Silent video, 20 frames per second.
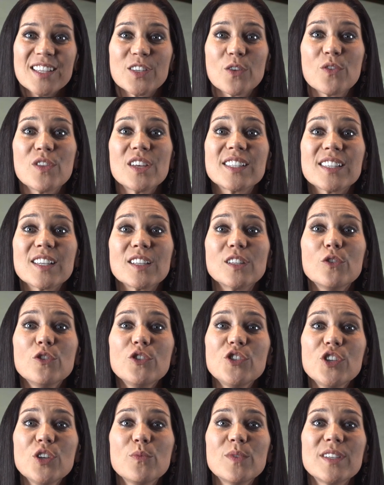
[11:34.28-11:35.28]
So the
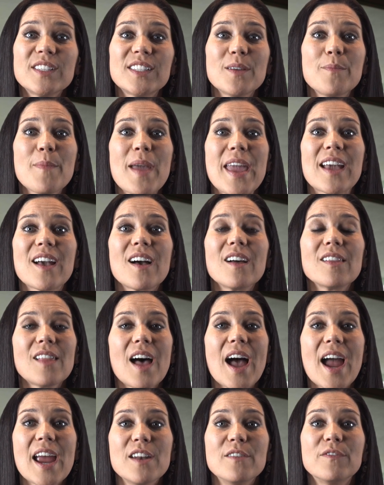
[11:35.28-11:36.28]
solution was to make a
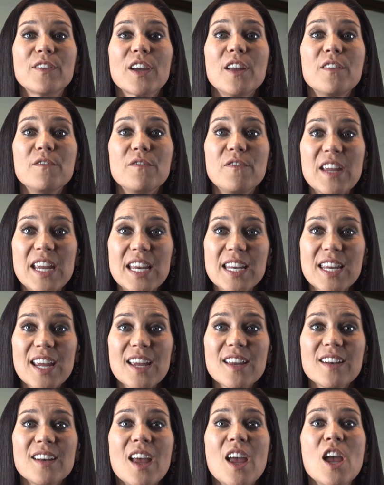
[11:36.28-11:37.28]
line of
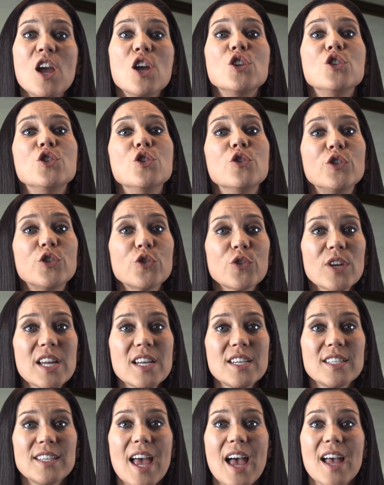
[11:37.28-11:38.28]
convenient,
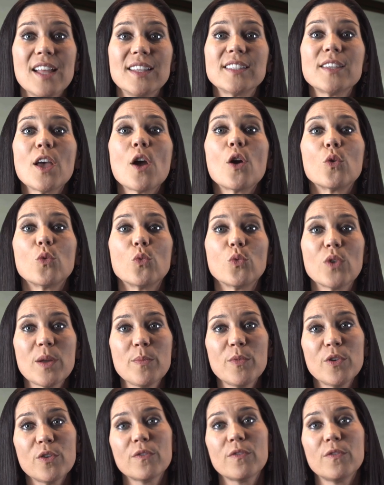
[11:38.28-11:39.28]
nutrient-dense
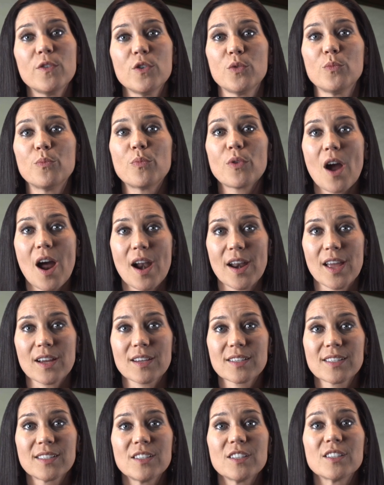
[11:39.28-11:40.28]
Reboot Food
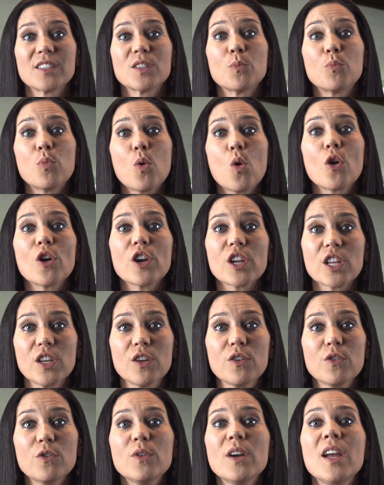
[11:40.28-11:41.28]
products to support
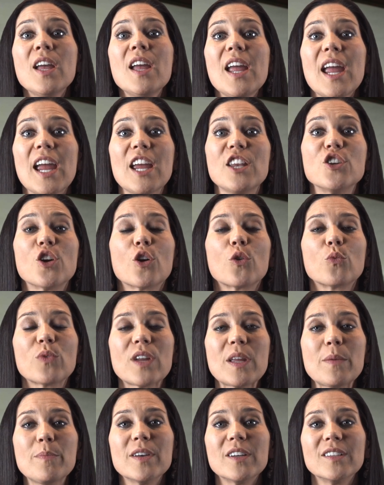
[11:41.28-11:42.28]
you in your
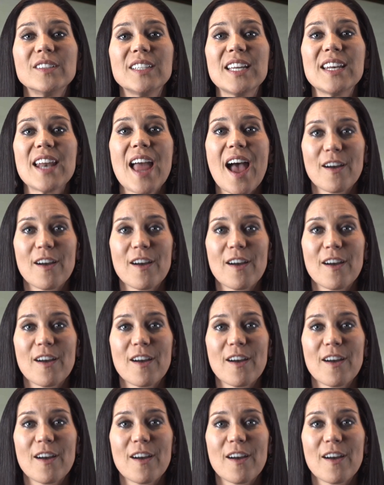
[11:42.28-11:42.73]
rebuilding